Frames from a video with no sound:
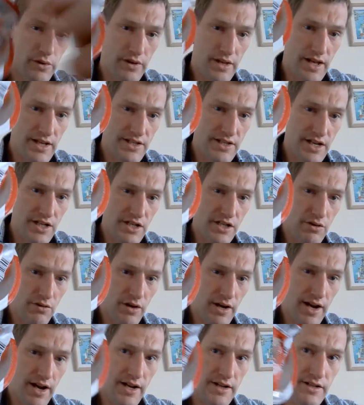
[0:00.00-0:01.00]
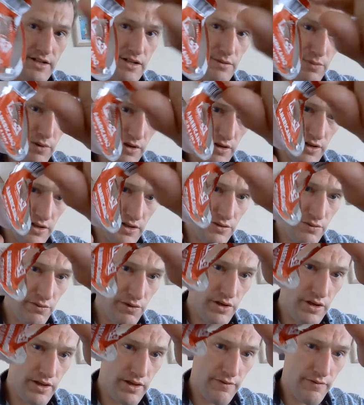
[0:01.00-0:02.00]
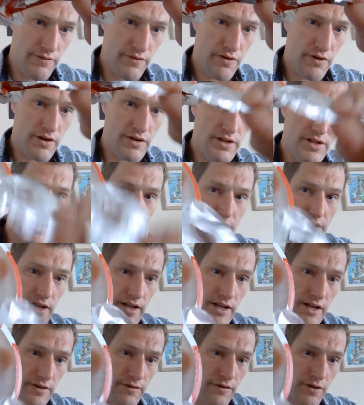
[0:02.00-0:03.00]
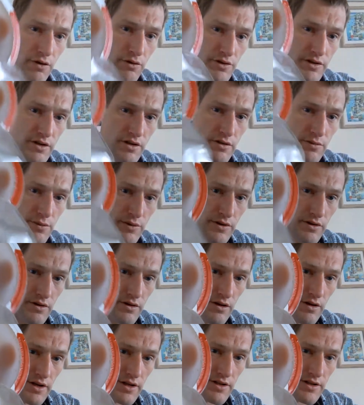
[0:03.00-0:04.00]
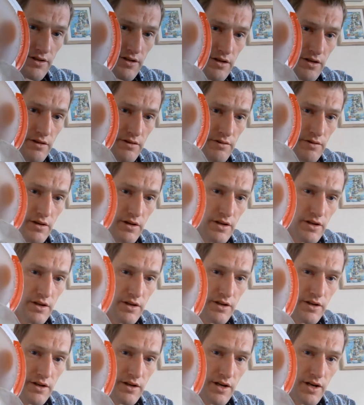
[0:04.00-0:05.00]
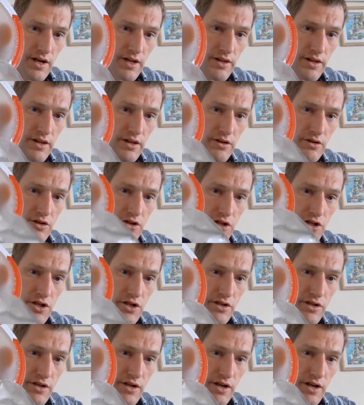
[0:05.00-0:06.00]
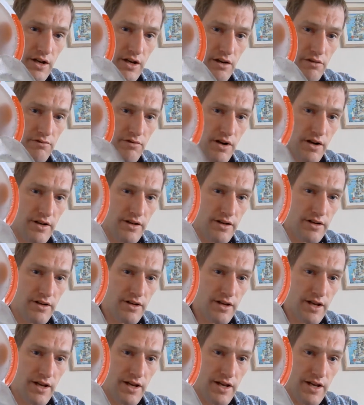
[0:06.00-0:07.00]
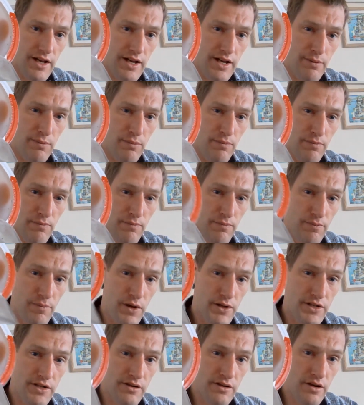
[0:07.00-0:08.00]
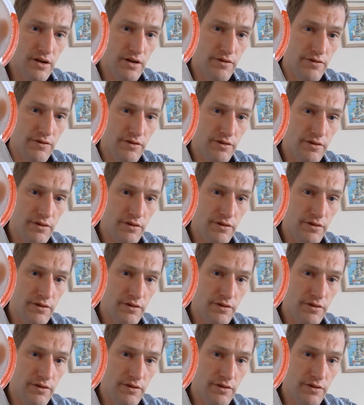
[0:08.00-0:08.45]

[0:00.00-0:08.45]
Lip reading: That's actually quite handy because what you then find is it neatly folds open like so, and then you can just run a butter knife,